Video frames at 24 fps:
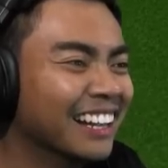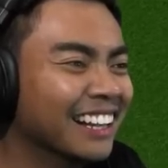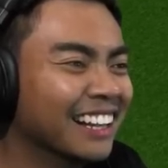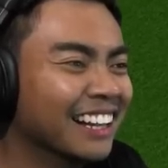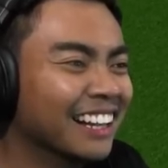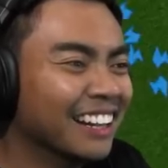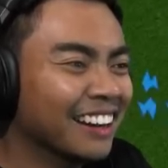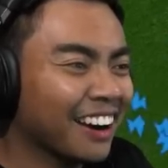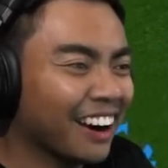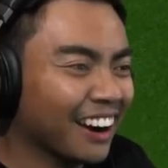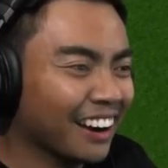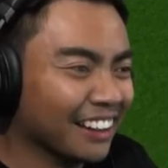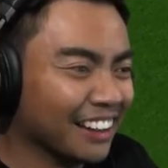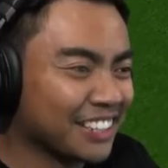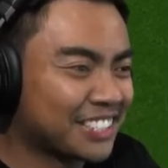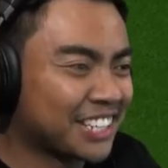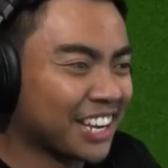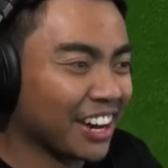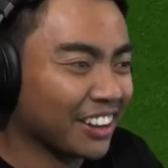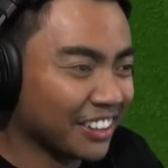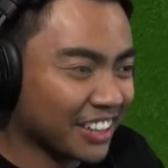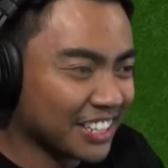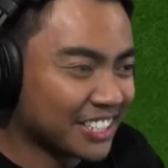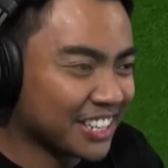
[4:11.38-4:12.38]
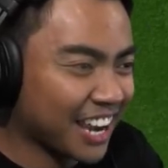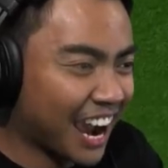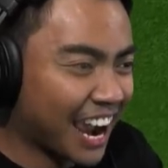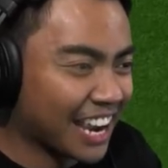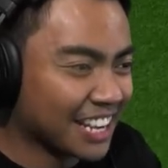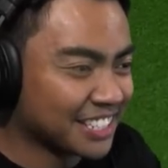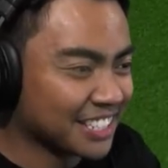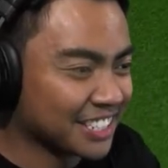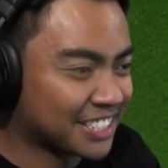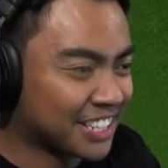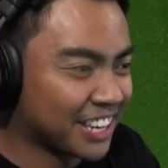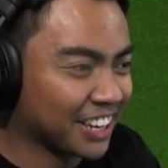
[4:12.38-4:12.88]
Yo, we got. Let's kill these
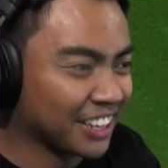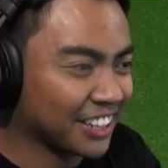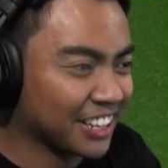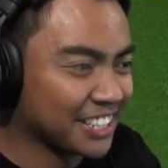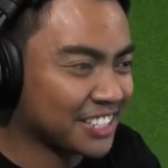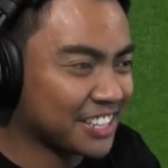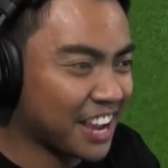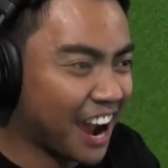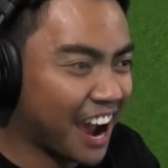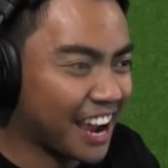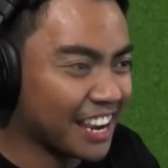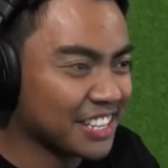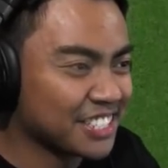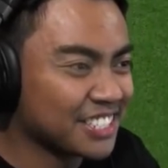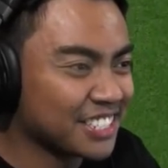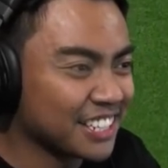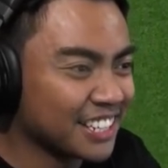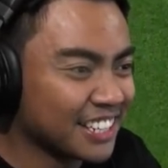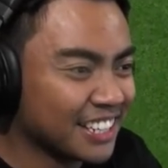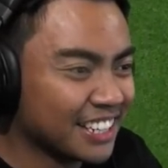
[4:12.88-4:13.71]
guys. Let's kill these guys.